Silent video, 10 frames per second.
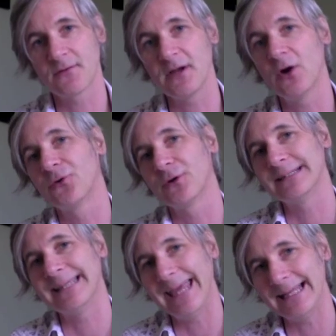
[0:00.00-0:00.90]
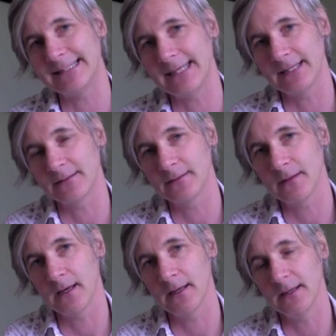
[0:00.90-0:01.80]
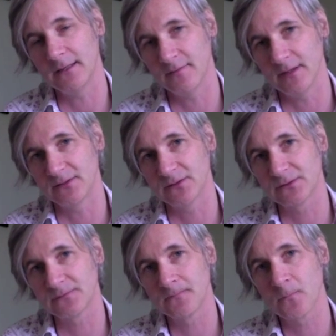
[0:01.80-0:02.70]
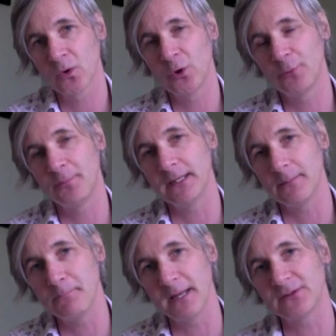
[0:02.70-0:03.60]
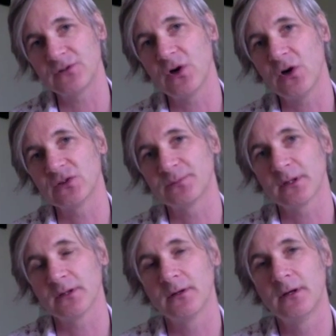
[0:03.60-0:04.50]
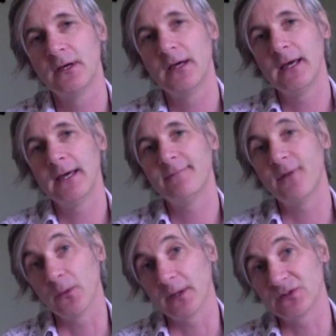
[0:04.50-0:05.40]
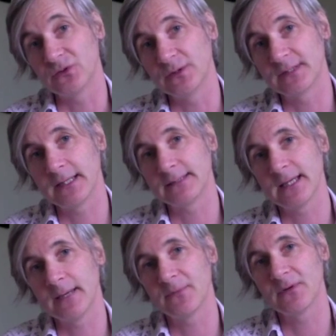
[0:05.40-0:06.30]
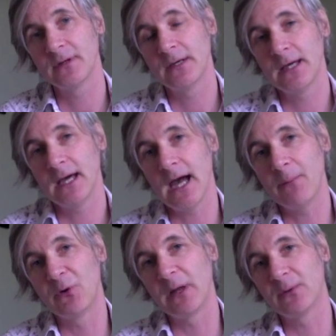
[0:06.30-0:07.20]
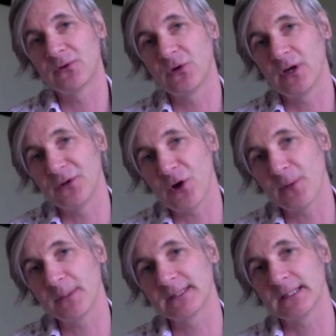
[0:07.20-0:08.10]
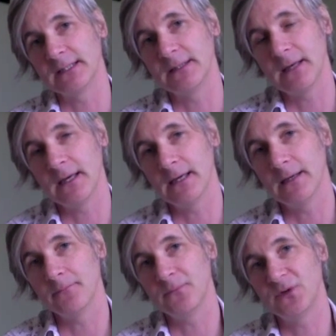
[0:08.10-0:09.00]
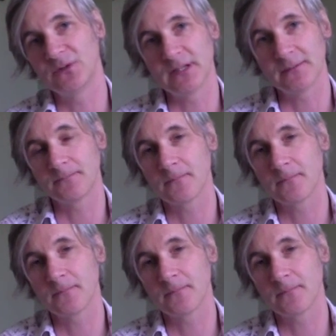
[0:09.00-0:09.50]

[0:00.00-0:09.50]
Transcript: 388 uh, individuals who had been admitted to hospital following a suicide attempt, and we were able to anonymously, uh, using